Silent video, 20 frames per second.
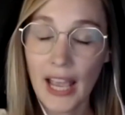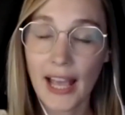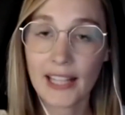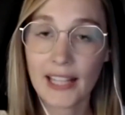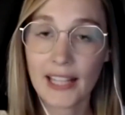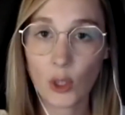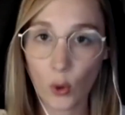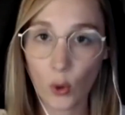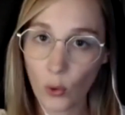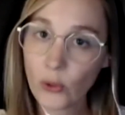
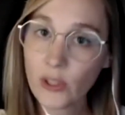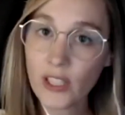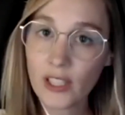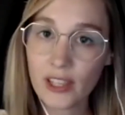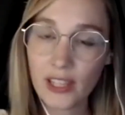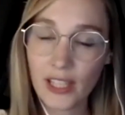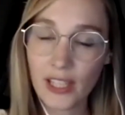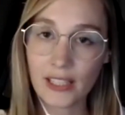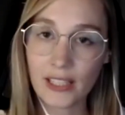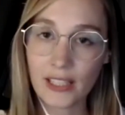And the only
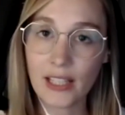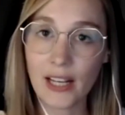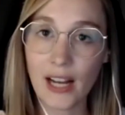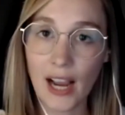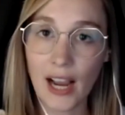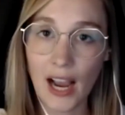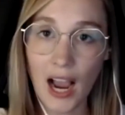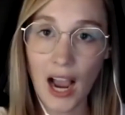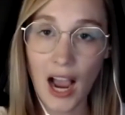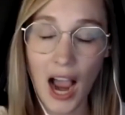thing that
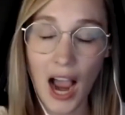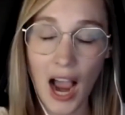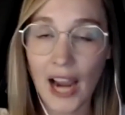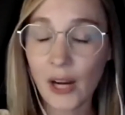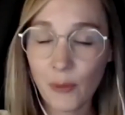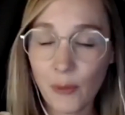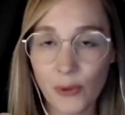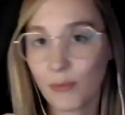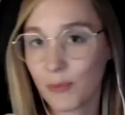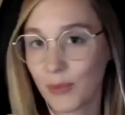
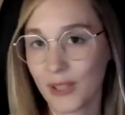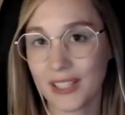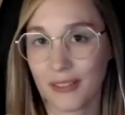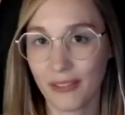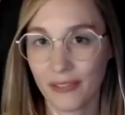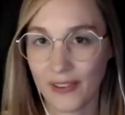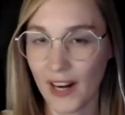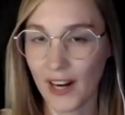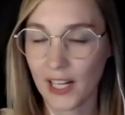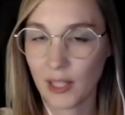I would be
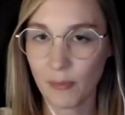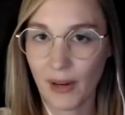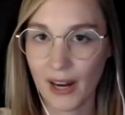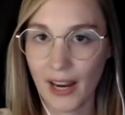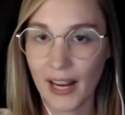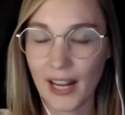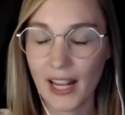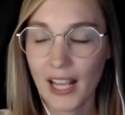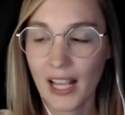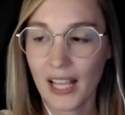defined
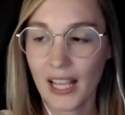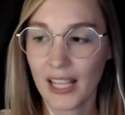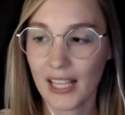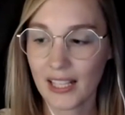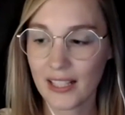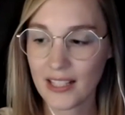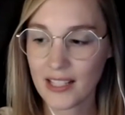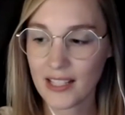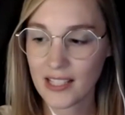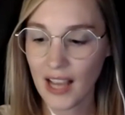by
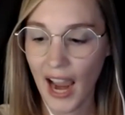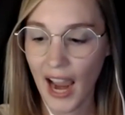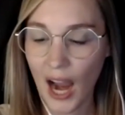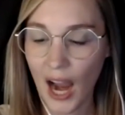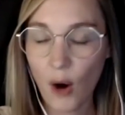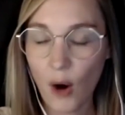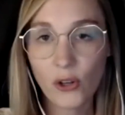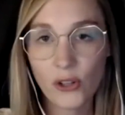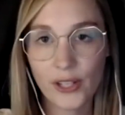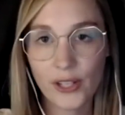is
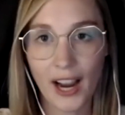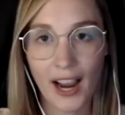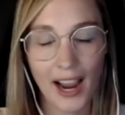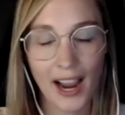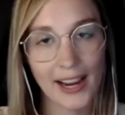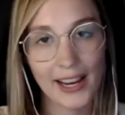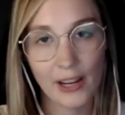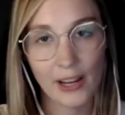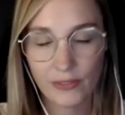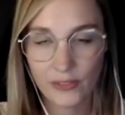how good
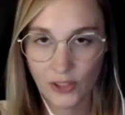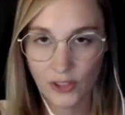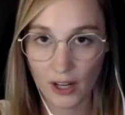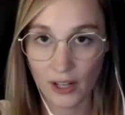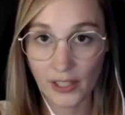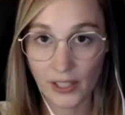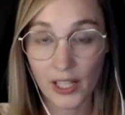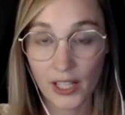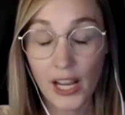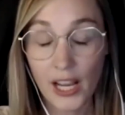I have
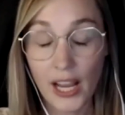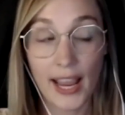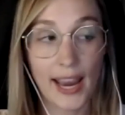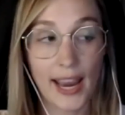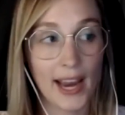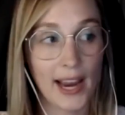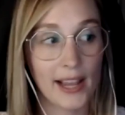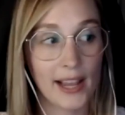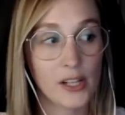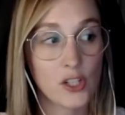done
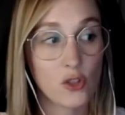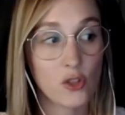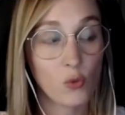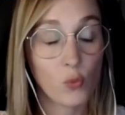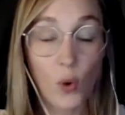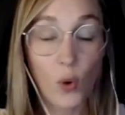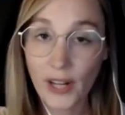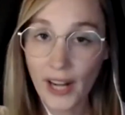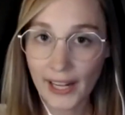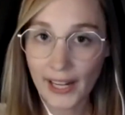and
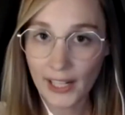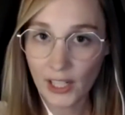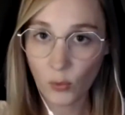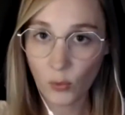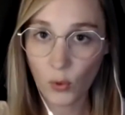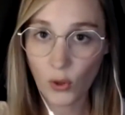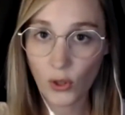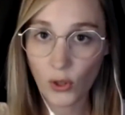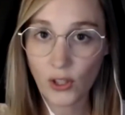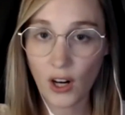what I can
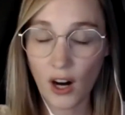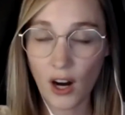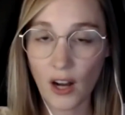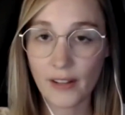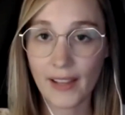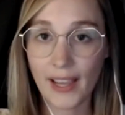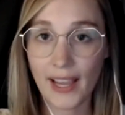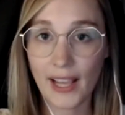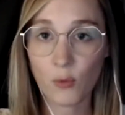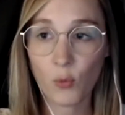work
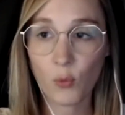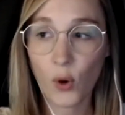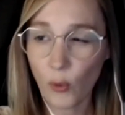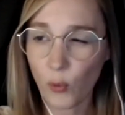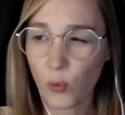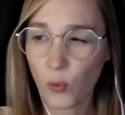on and what